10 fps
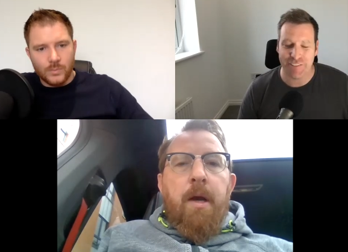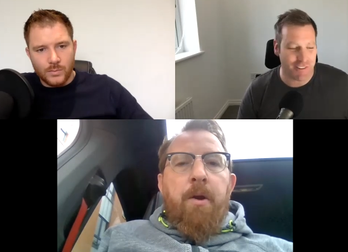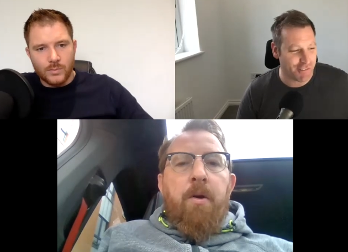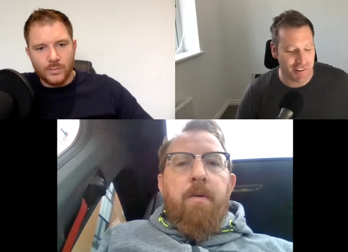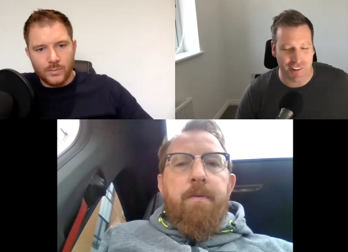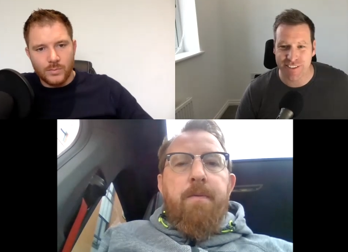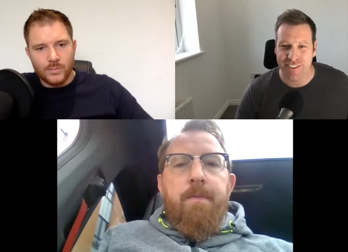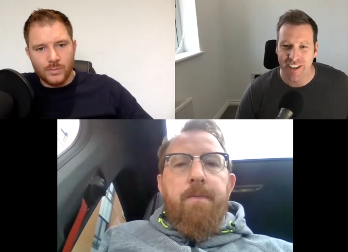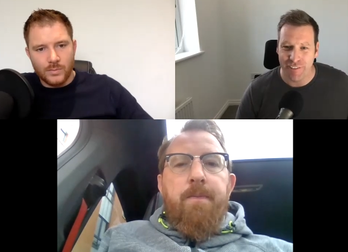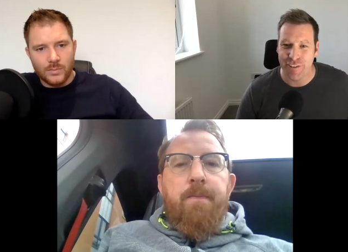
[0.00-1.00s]
Speaker 1: if you've
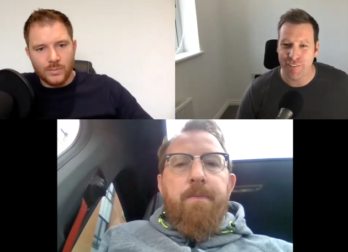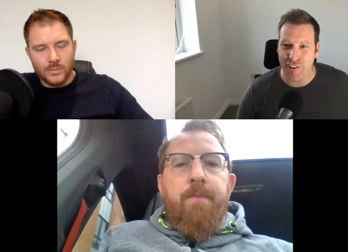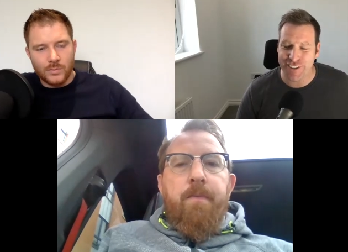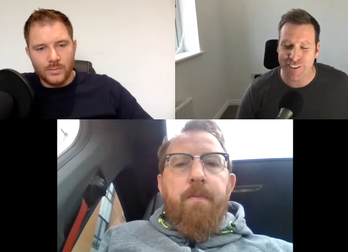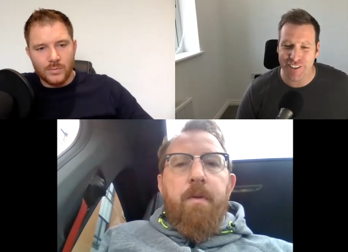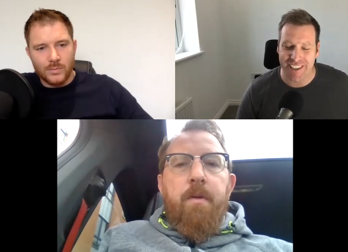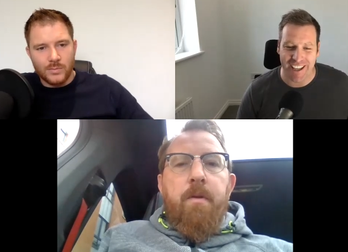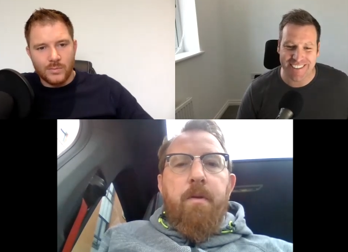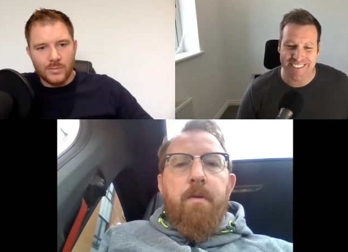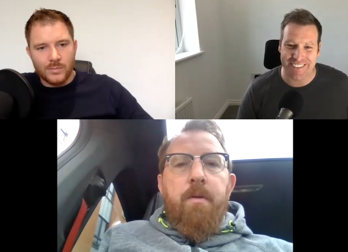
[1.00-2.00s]
got if you've got two
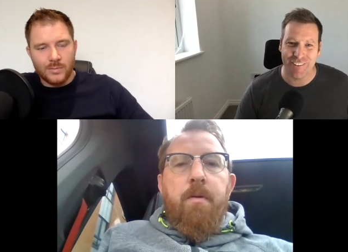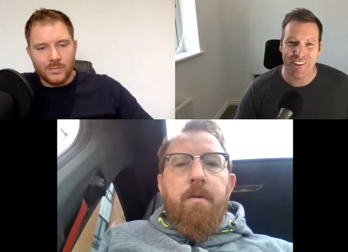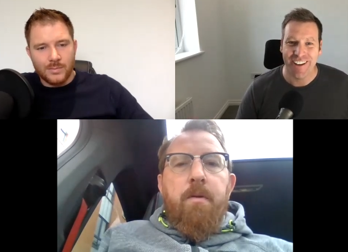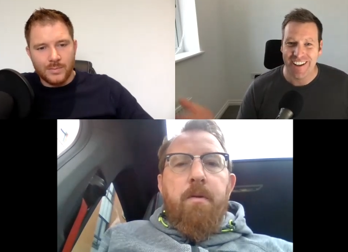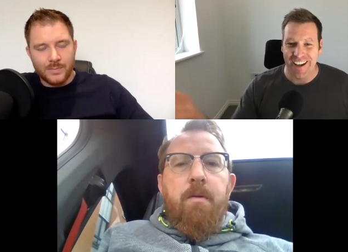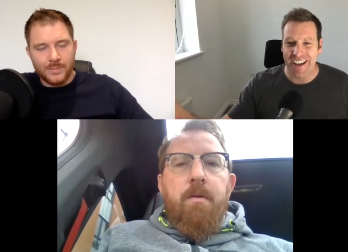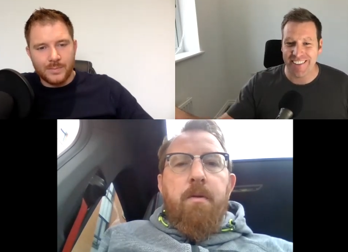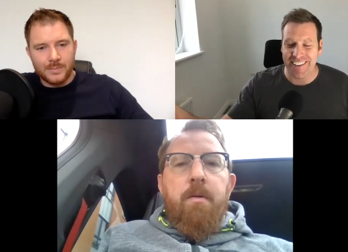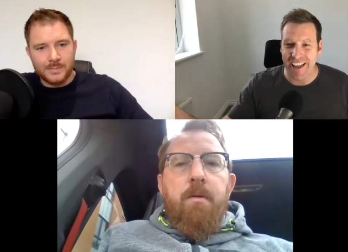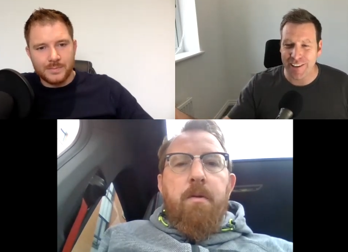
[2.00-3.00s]
kids you know
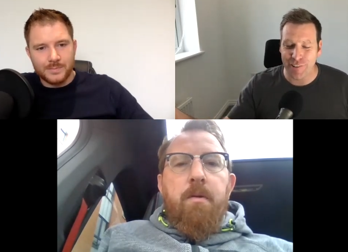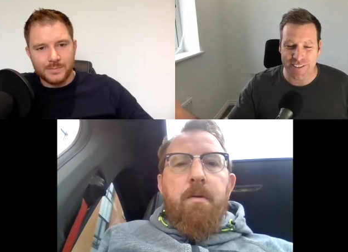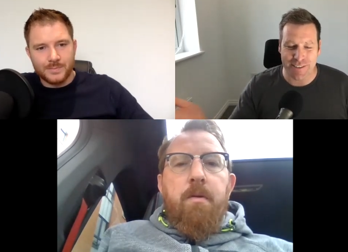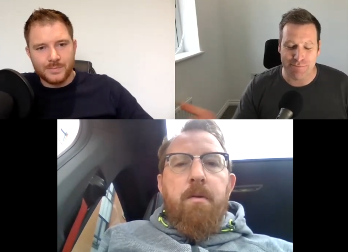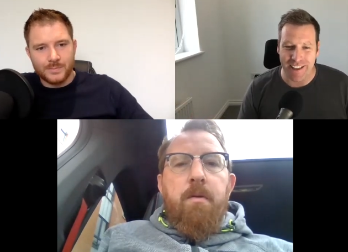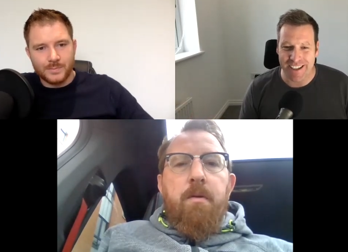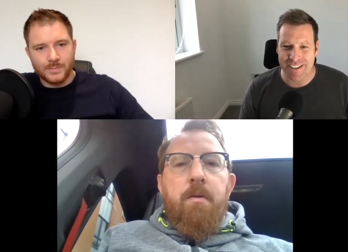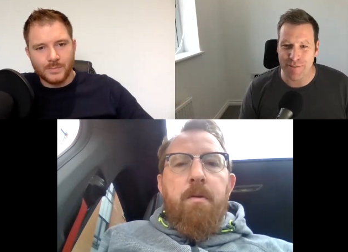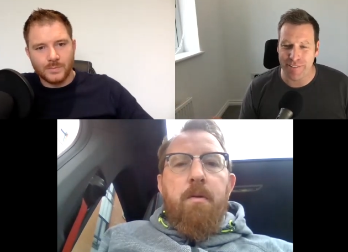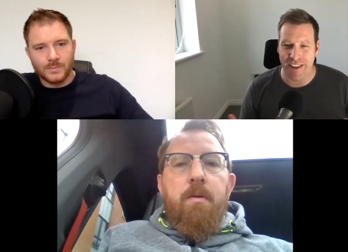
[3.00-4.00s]
and the landlord
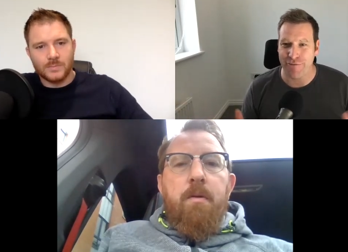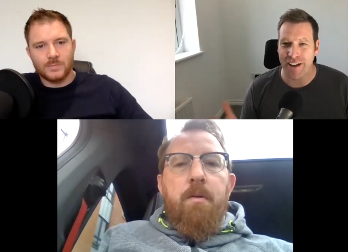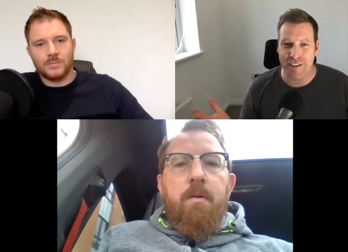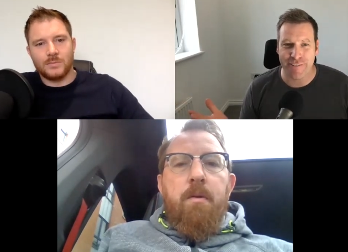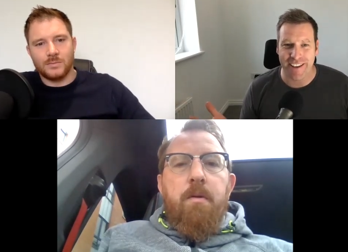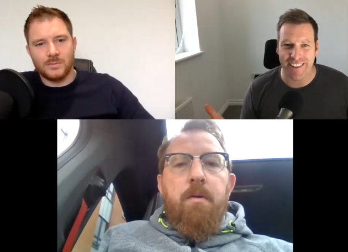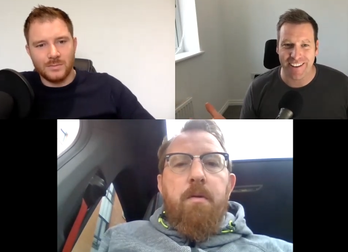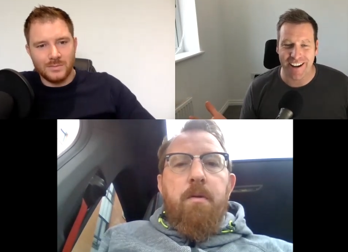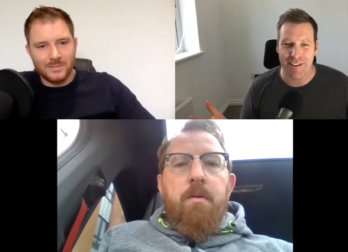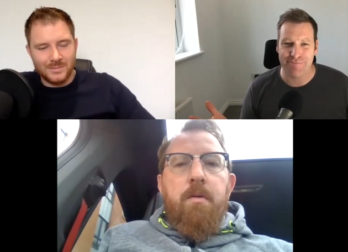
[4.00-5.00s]
supplies you with a five
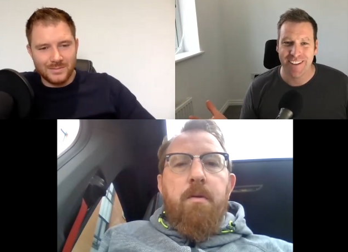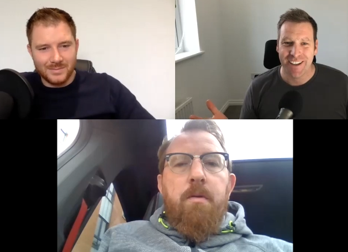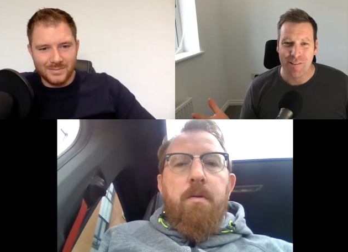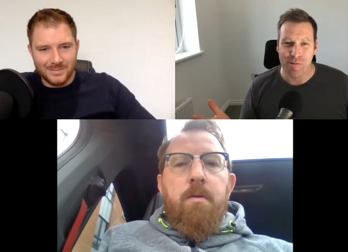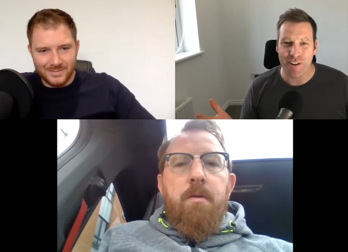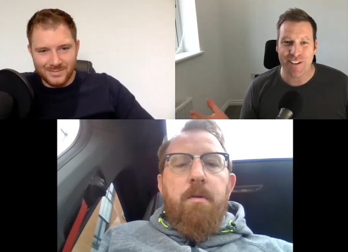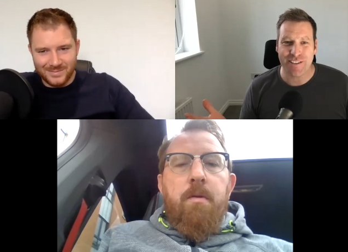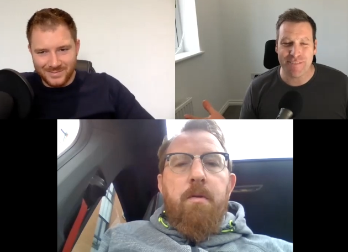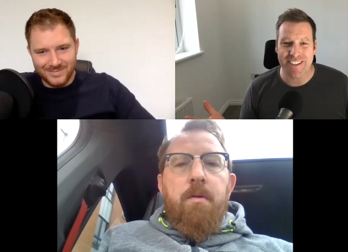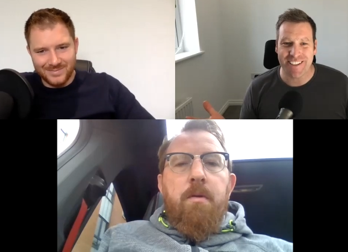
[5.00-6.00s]
kilogram
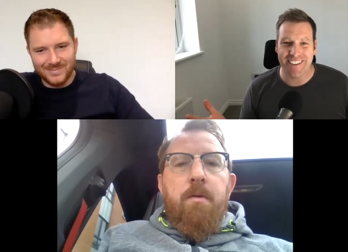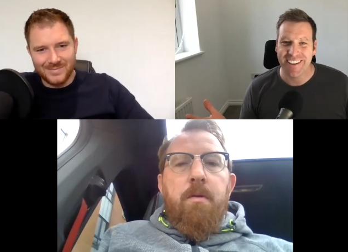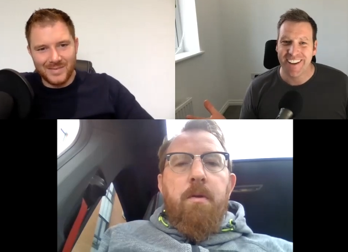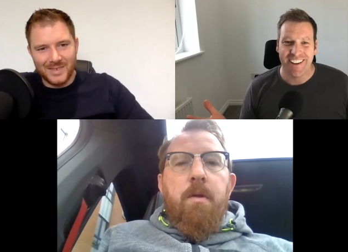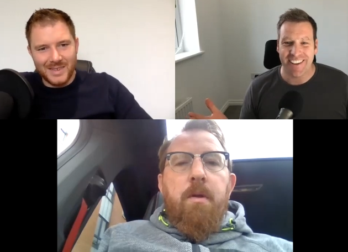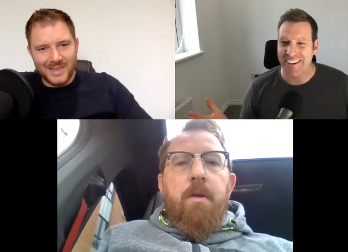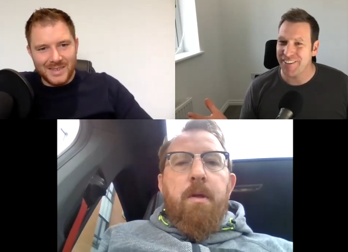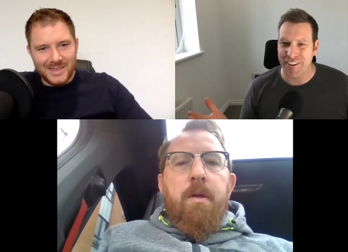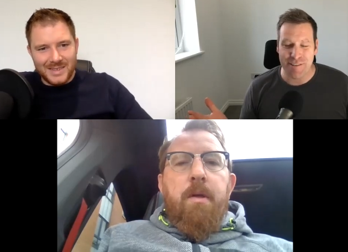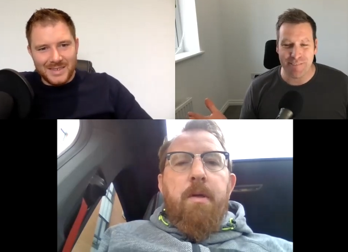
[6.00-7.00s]
washing machine then
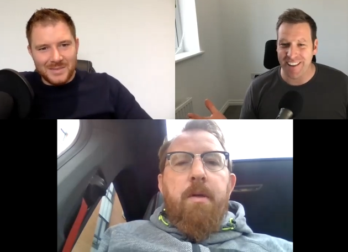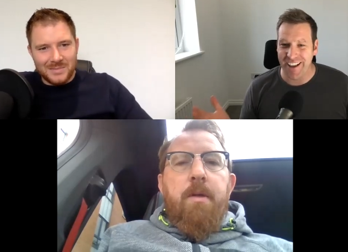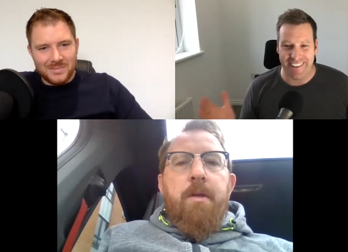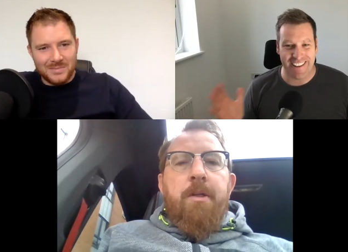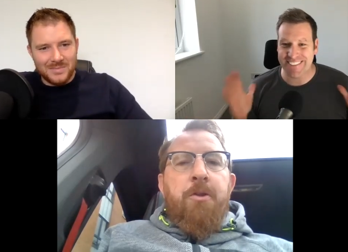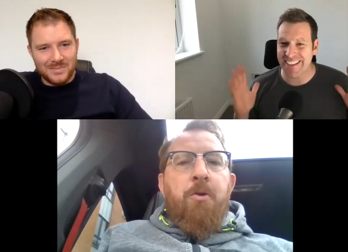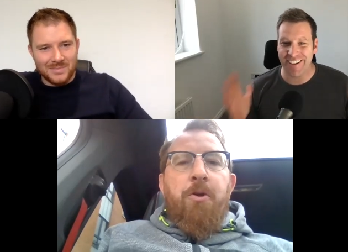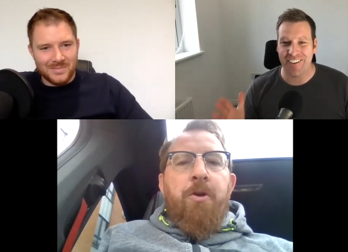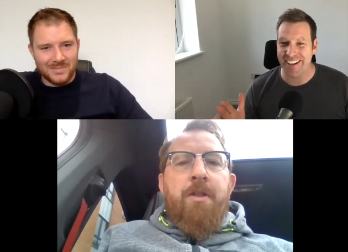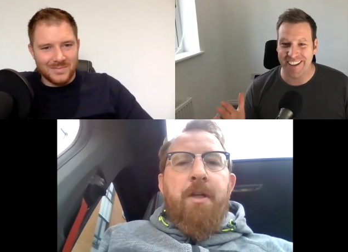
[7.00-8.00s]
you're going to be like this
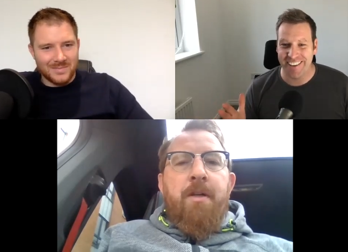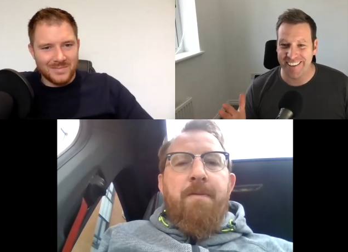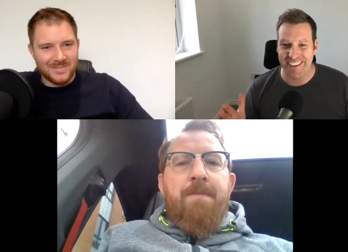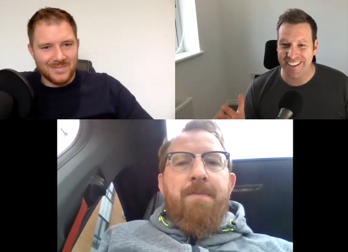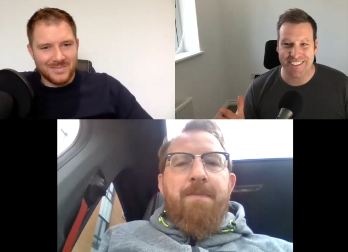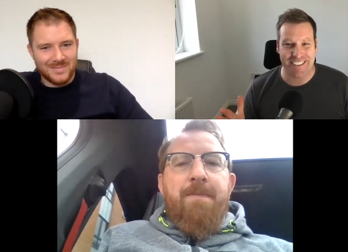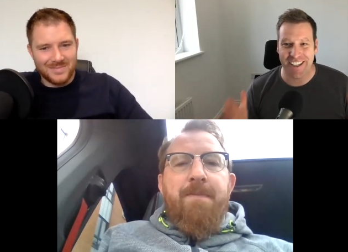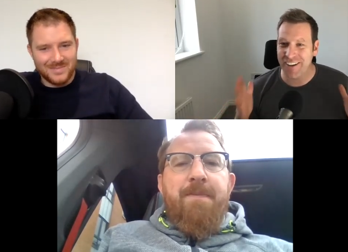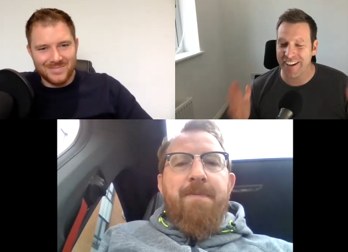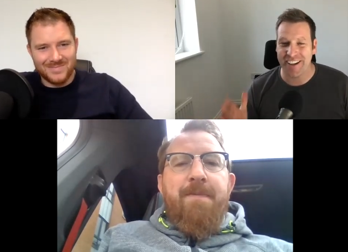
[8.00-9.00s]
ain't going to this
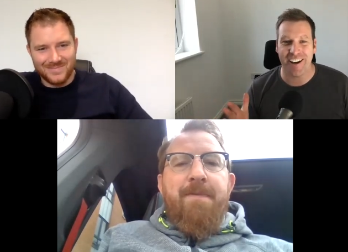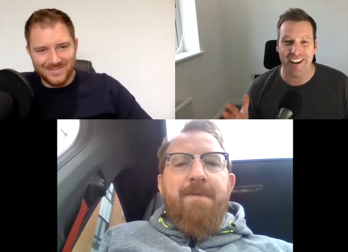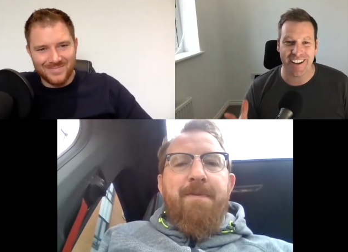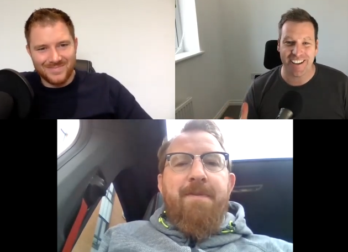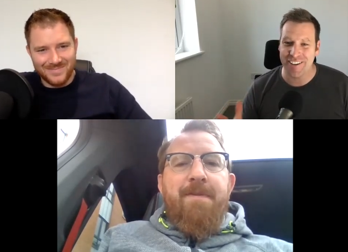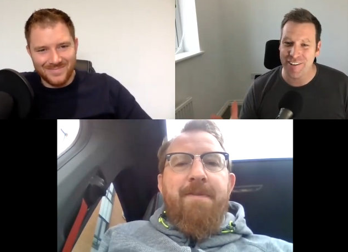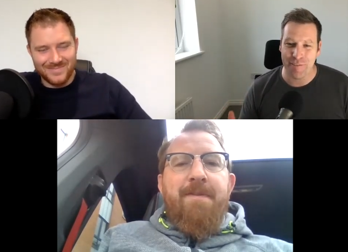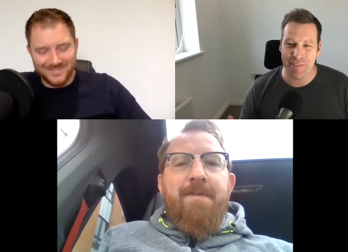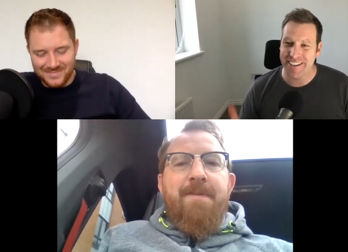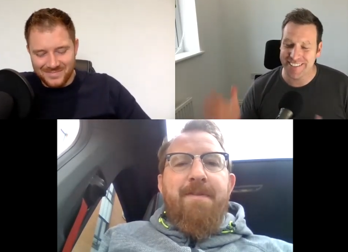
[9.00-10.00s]
ain't going to cut it you know
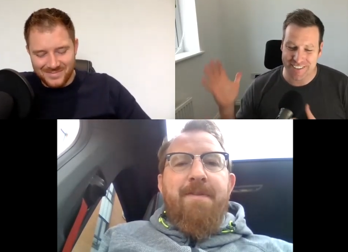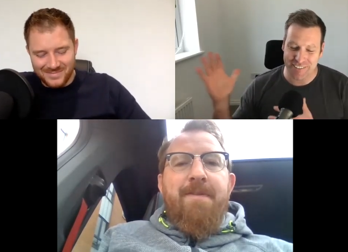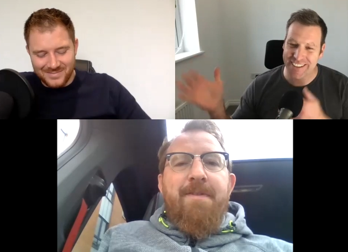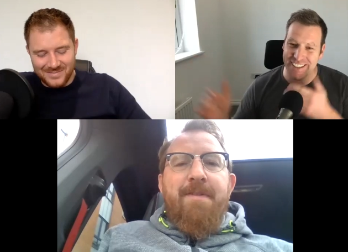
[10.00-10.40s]
what i mean so you